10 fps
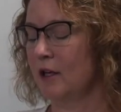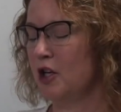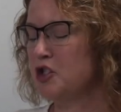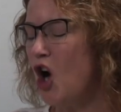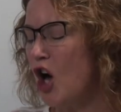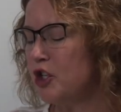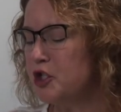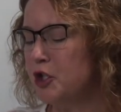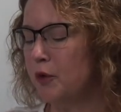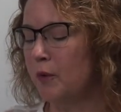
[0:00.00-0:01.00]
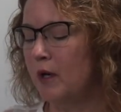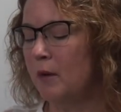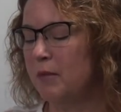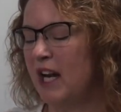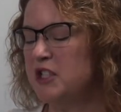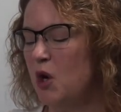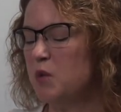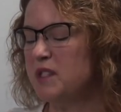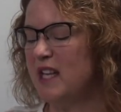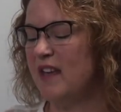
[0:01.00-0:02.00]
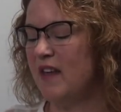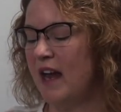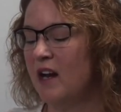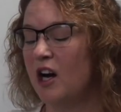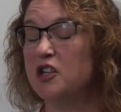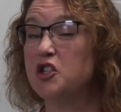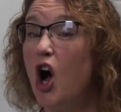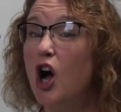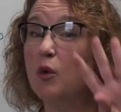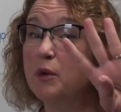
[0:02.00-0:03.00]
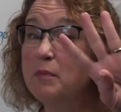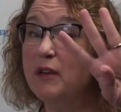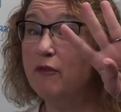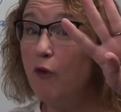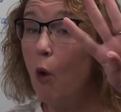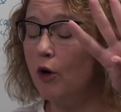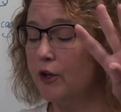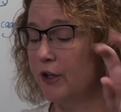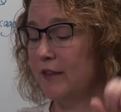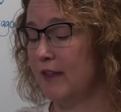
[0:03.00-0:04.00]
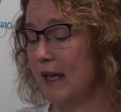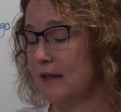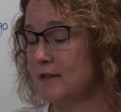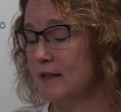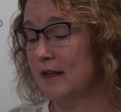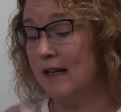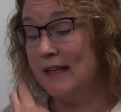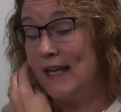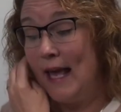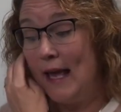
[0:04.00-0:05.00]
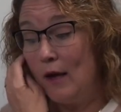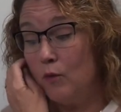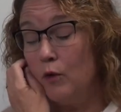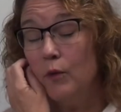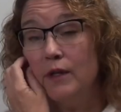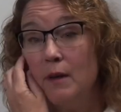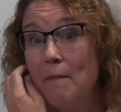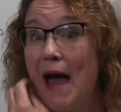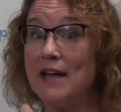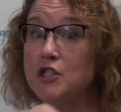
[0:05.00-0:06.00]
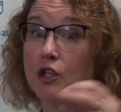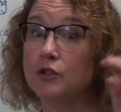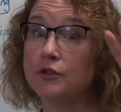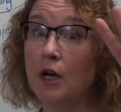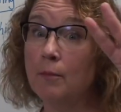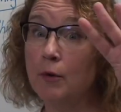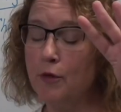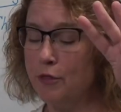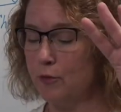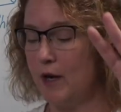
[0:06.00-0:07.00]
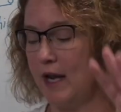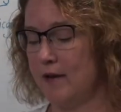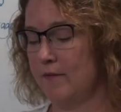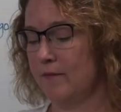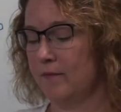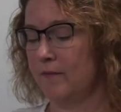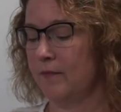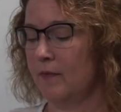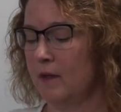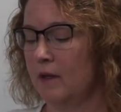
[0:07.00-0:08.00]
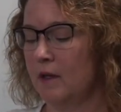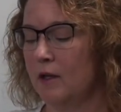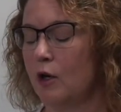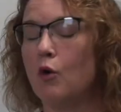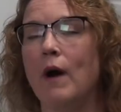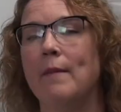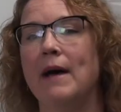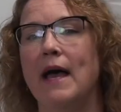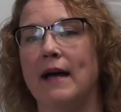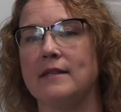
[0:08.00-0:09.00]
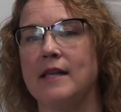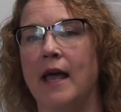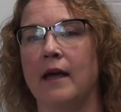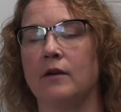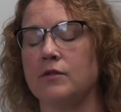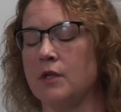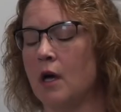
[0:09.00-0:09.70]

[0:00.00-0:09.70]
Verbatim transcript: A dog, too, but I don't say that. A dog would be four good things. Can't ruin the magical number three. Grandma exhales.